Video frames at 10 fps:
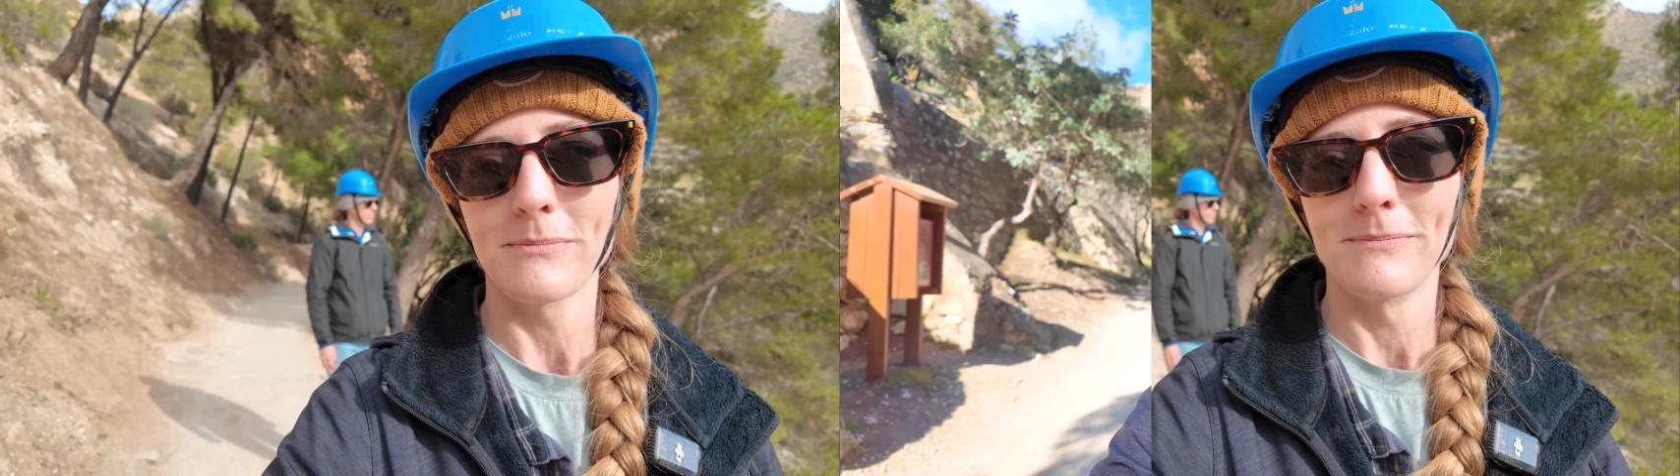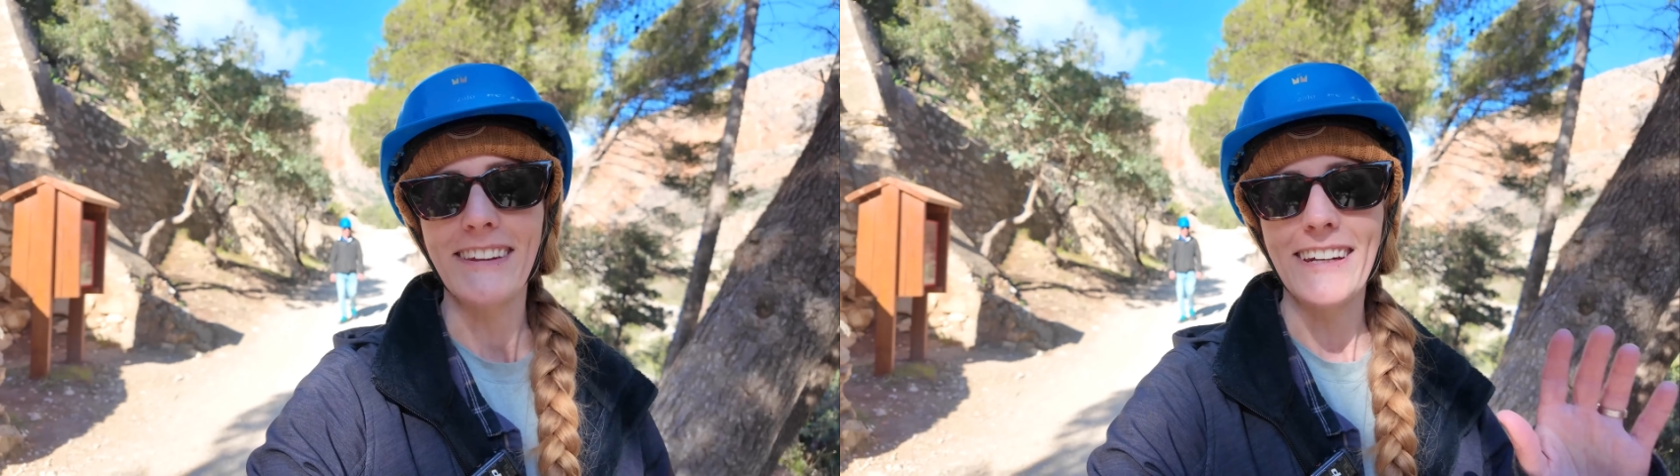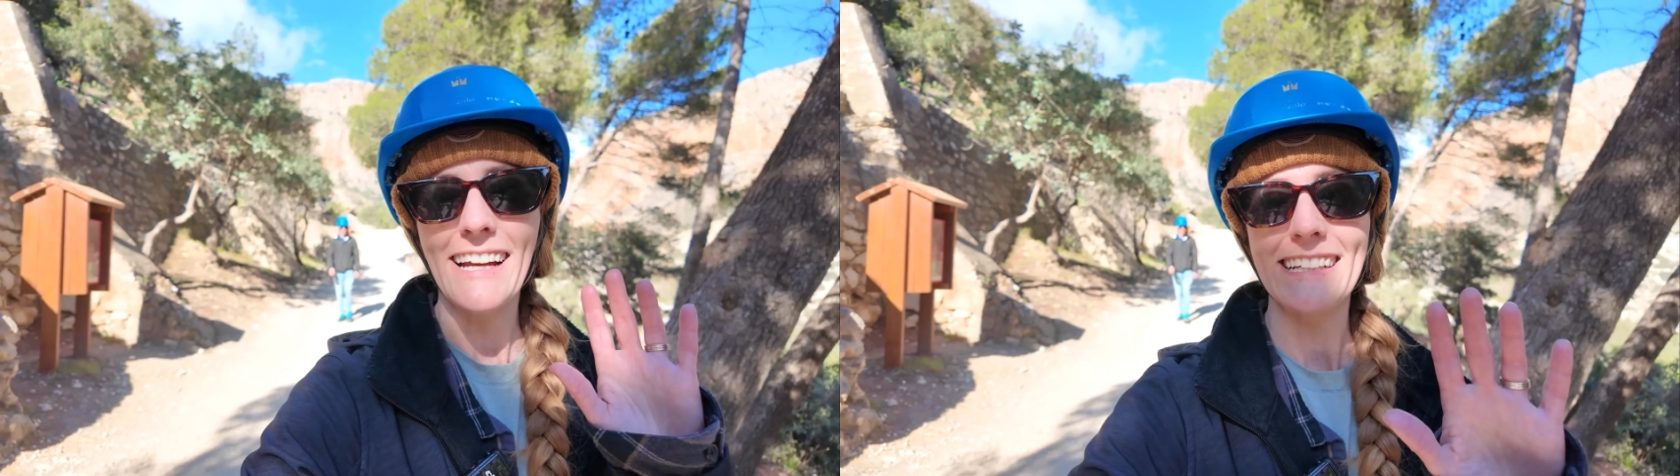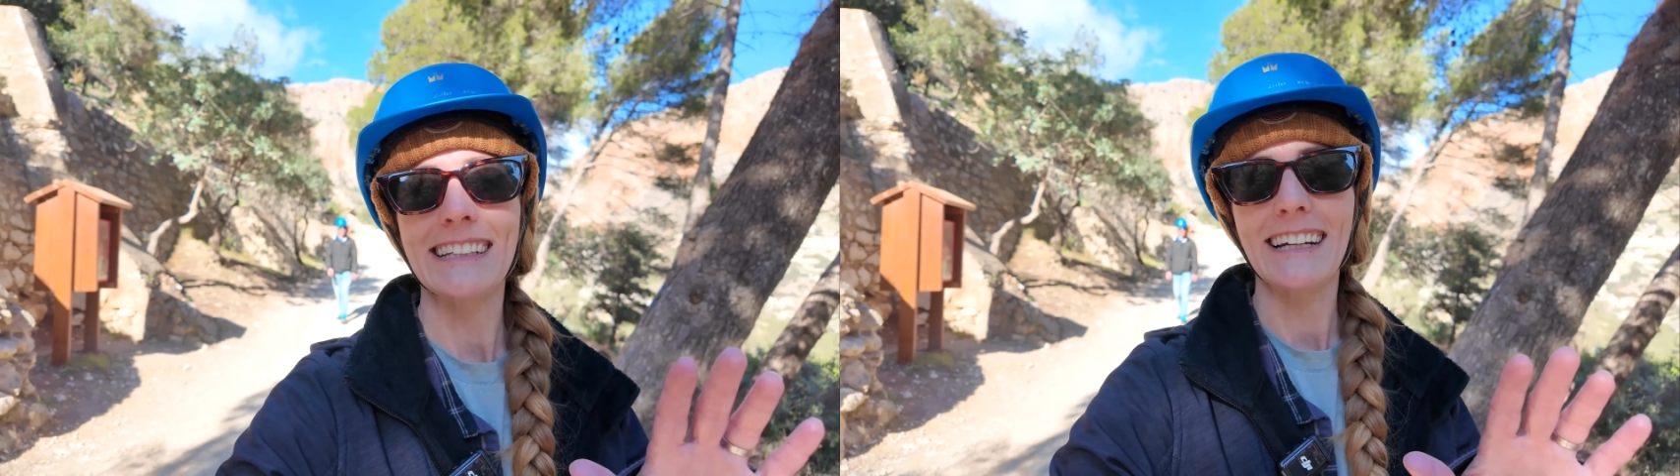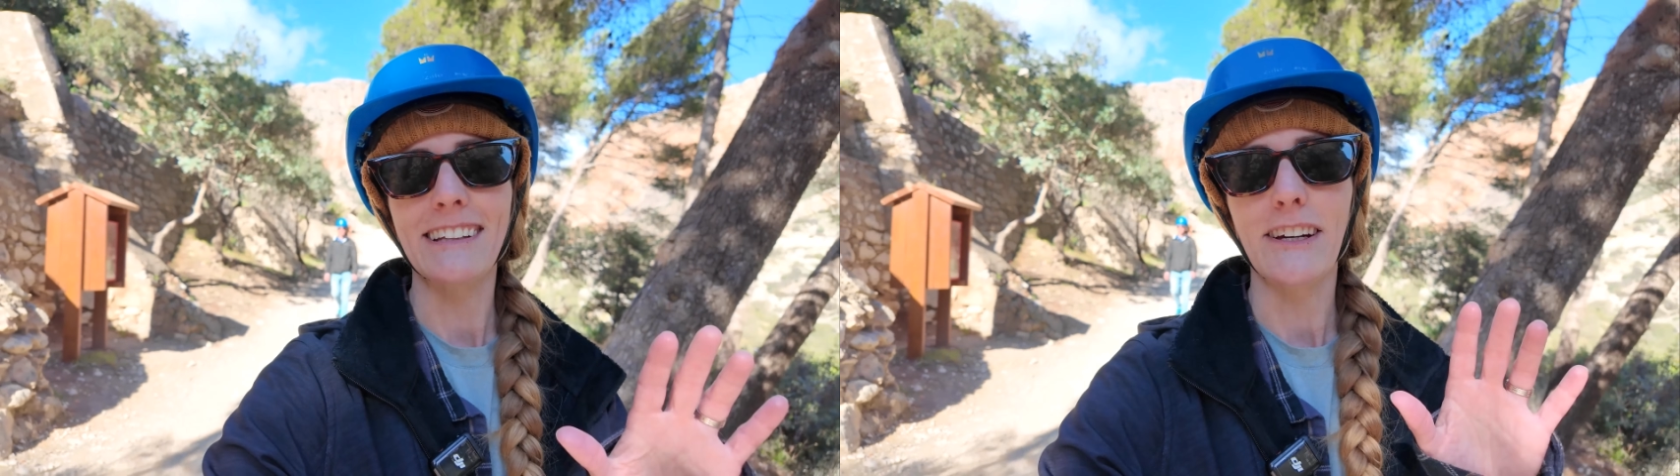Now, the next
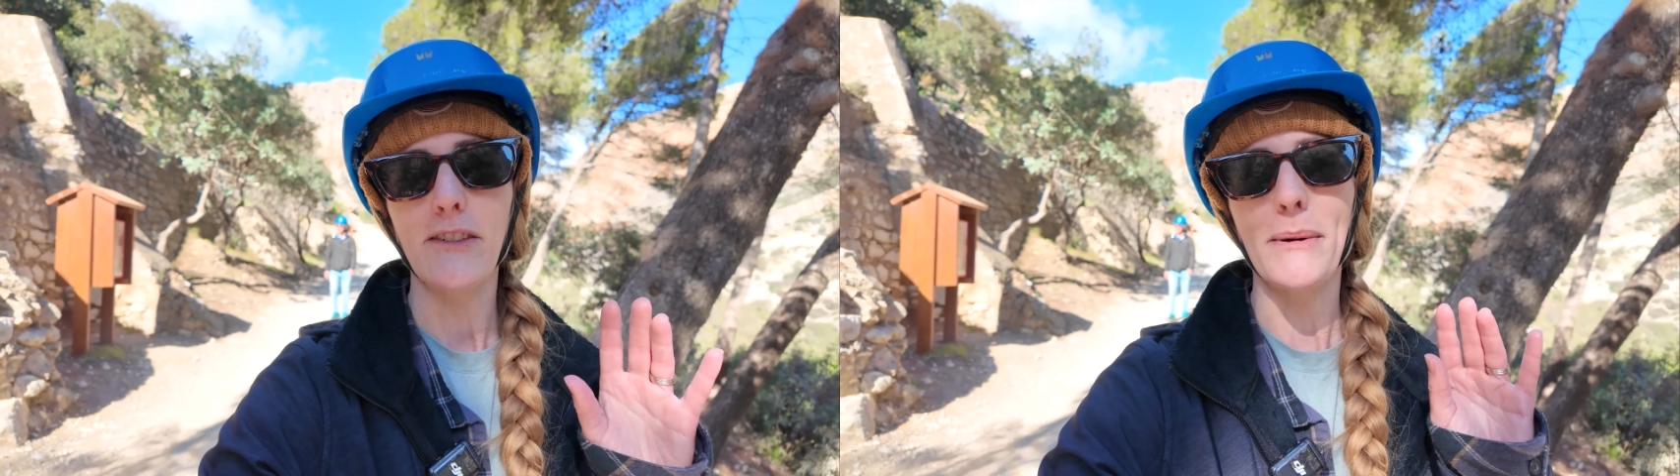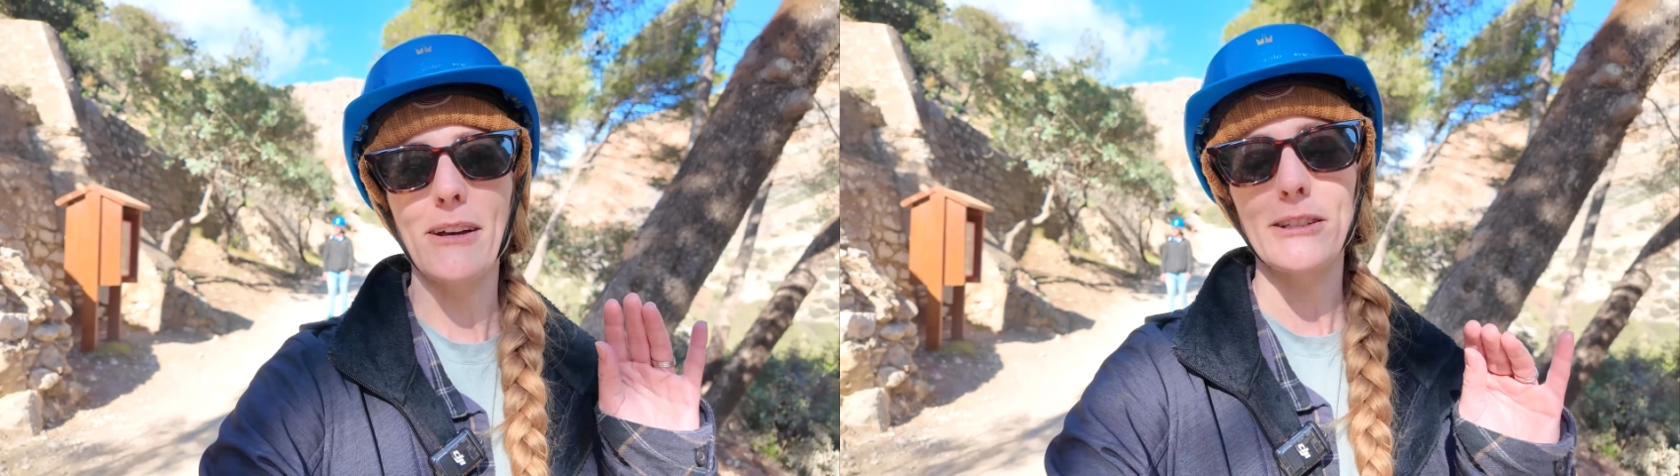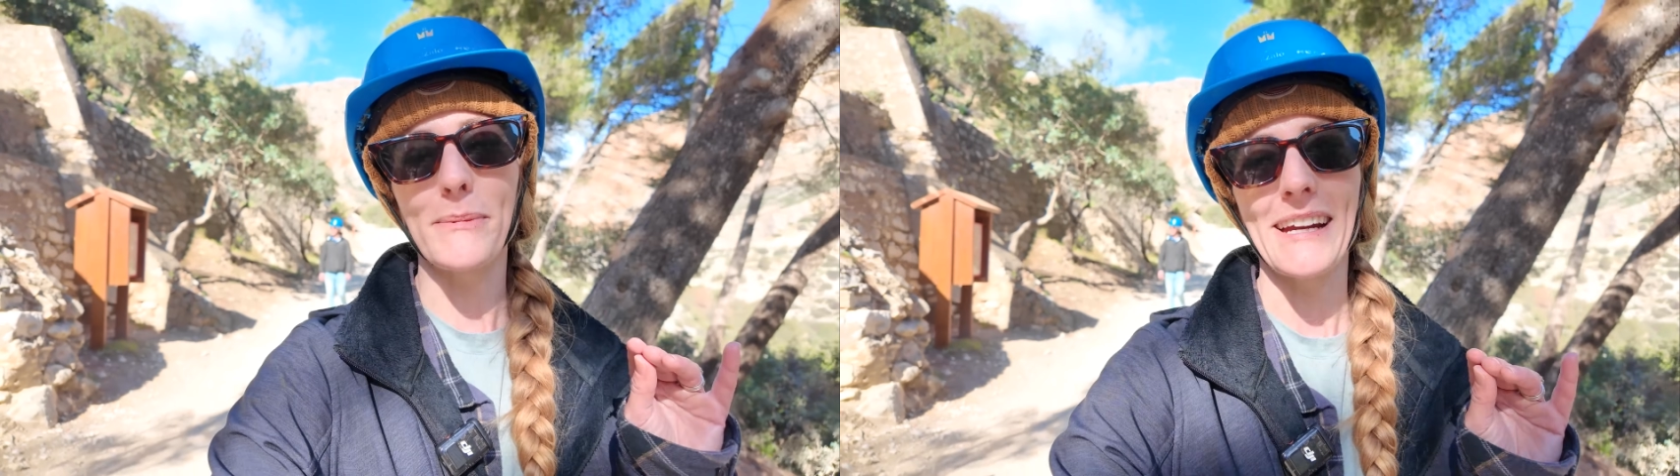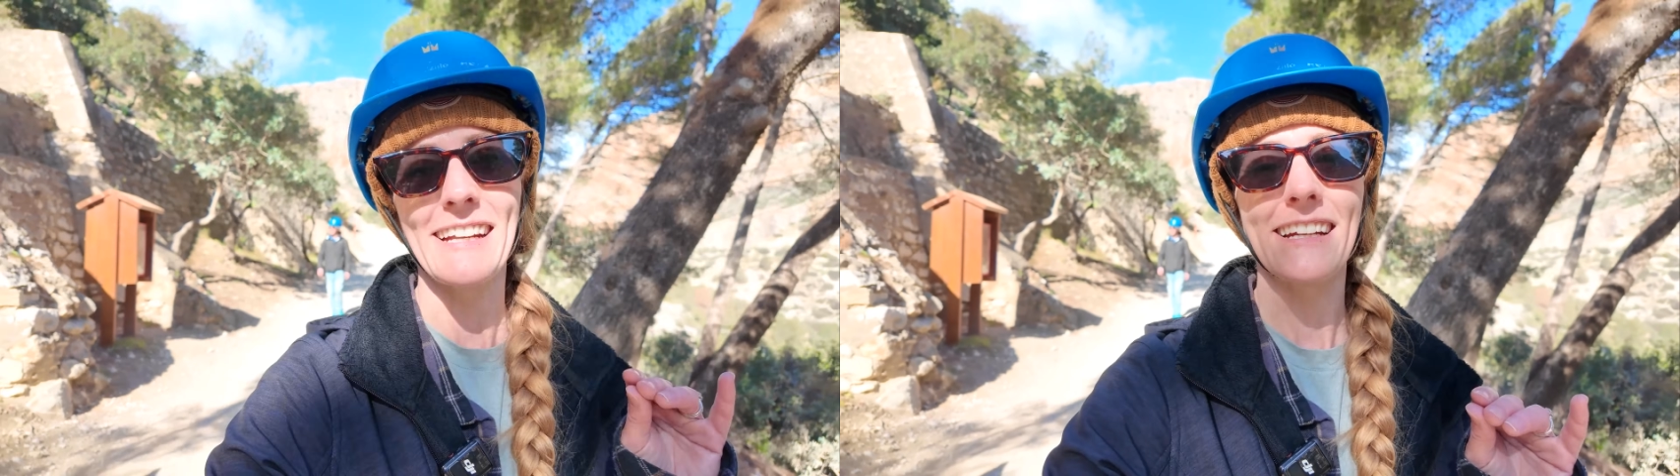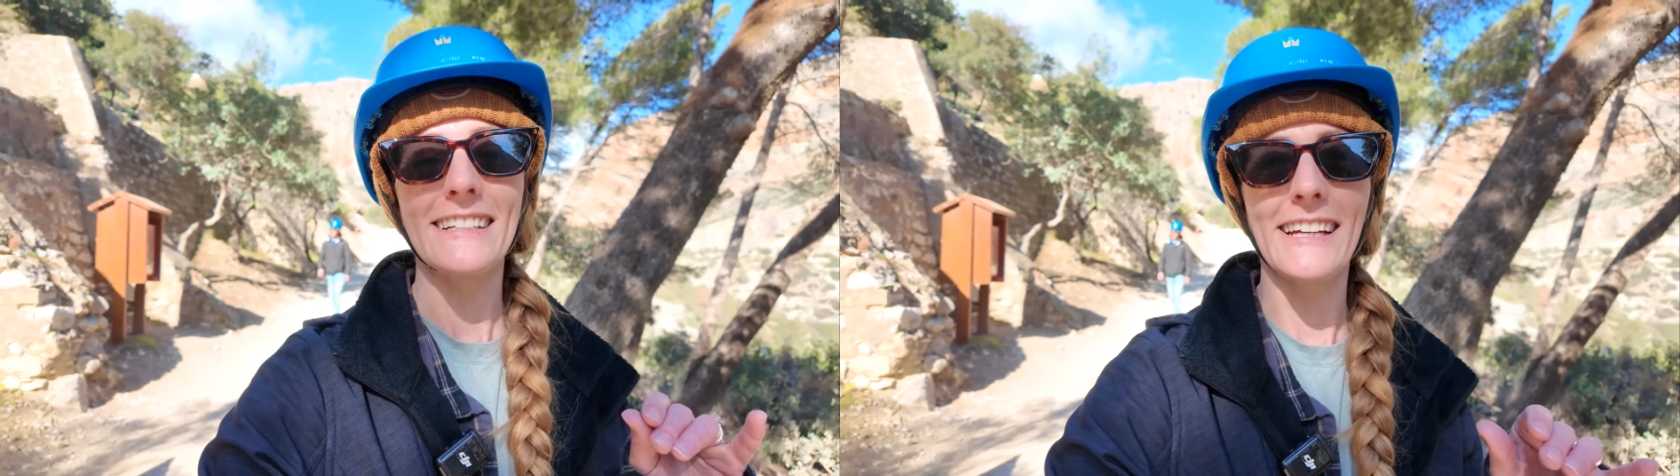thing I love about
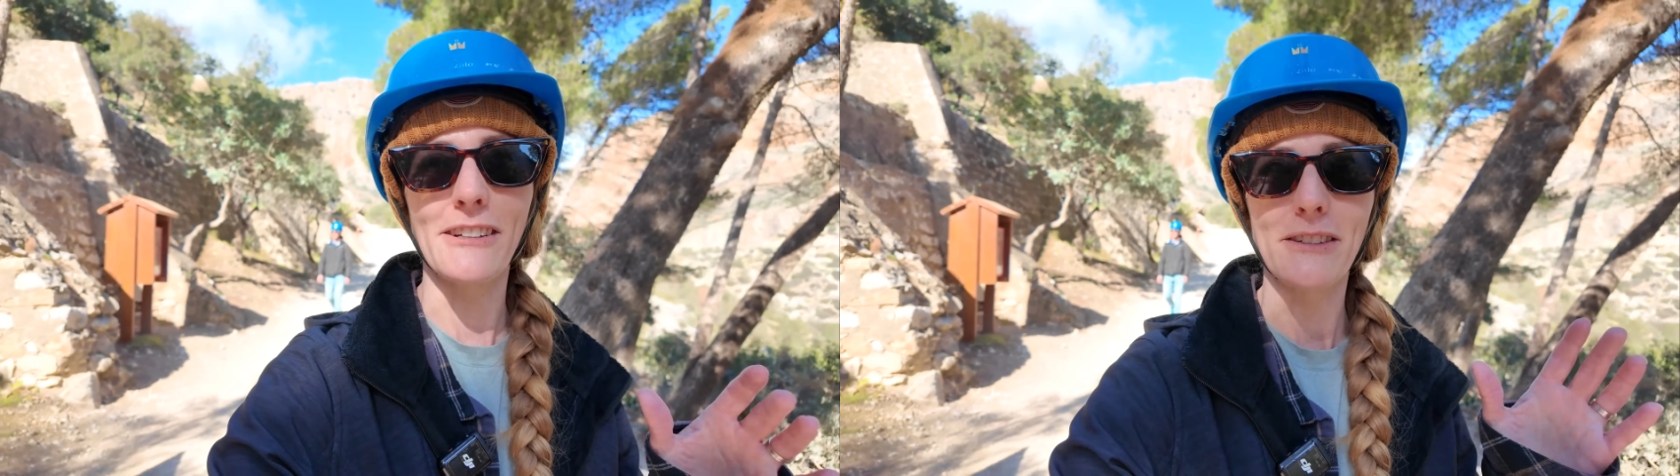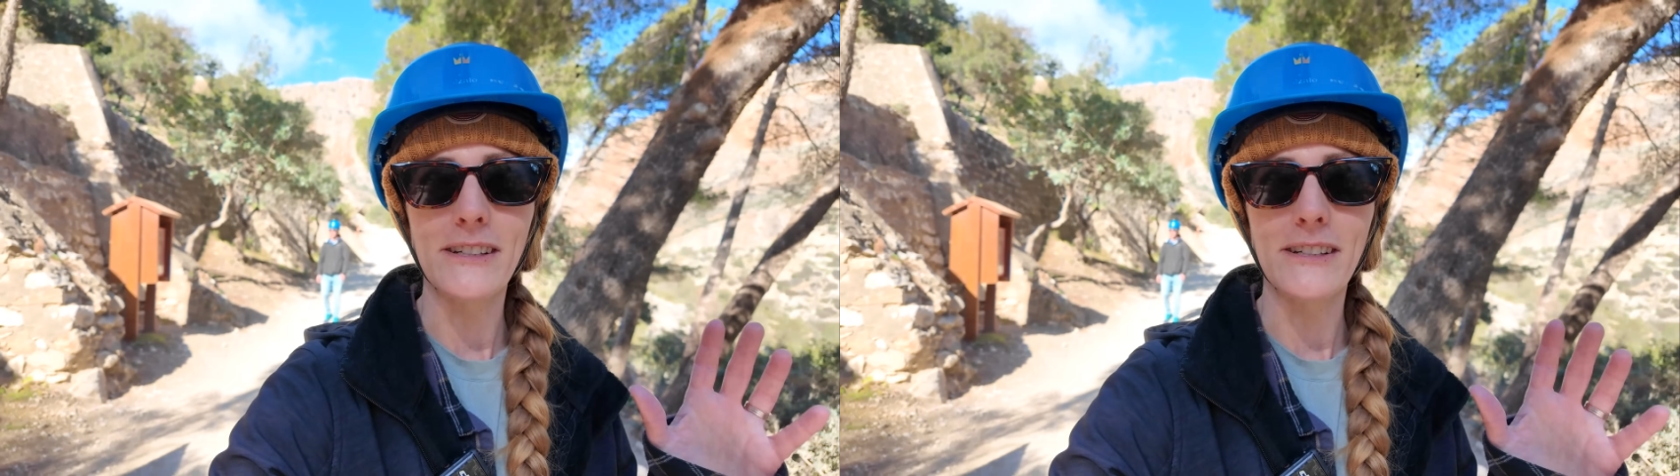Spain is that you're